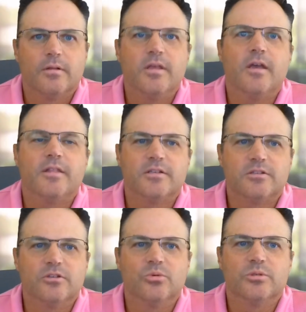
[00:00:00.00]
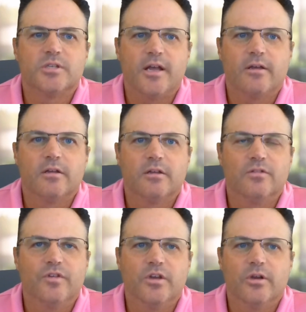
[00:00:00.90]
Yeah, that's the dual stack
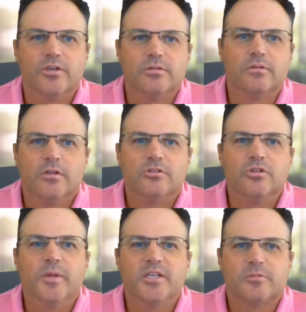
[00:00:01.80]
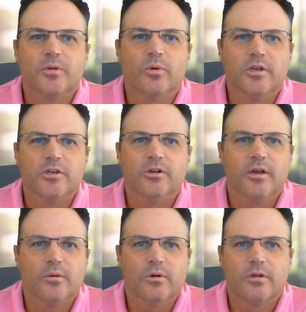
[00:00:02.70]
configuration. So you basically running your
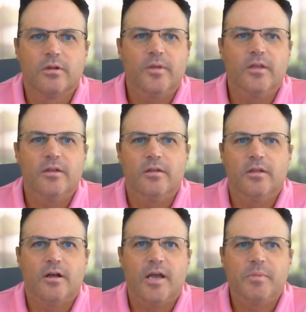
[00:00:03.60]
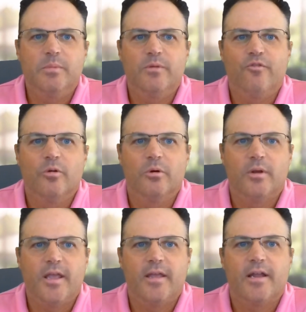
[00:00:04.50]
network in IPv4
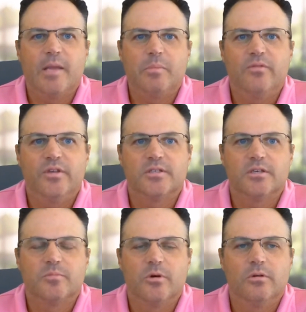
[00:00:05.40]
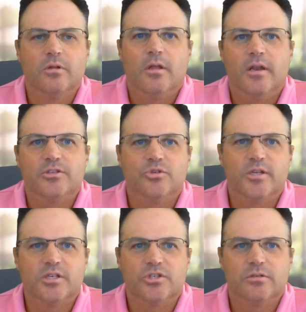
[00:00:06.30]
mode and IPv6 mode. As you
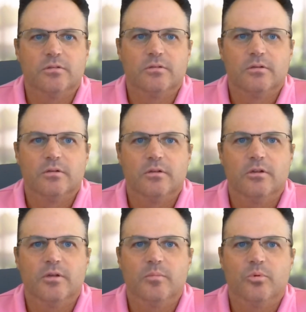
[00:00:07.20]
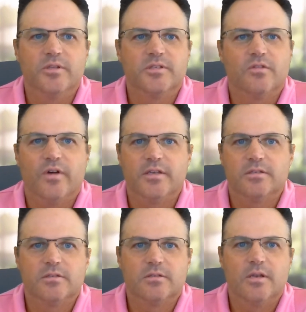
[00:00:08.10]
transition, endpoints,
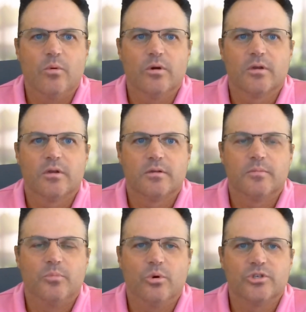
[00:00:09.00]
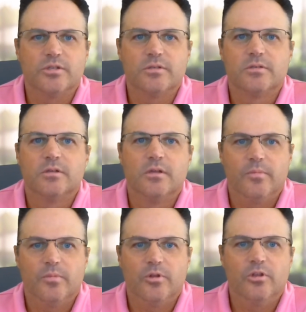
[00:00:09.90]
devices, network portions,
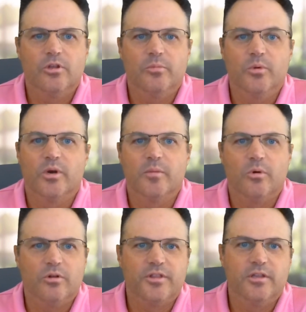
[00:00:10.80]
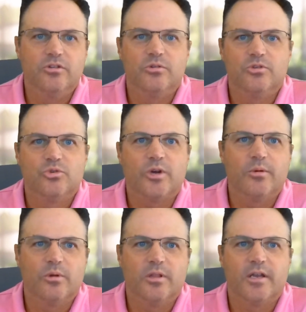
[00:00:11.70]
you'll be running both, and then you
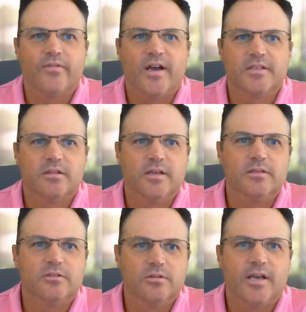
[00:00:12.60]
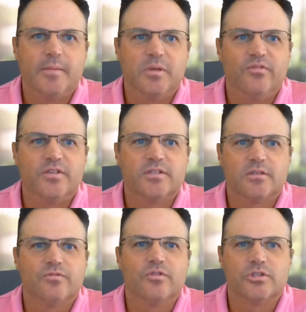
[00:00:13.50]
try to really kind of isolate to the
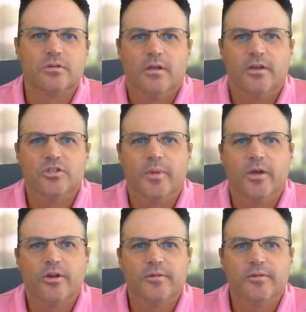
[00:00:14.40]
IPv6 version as you migrate.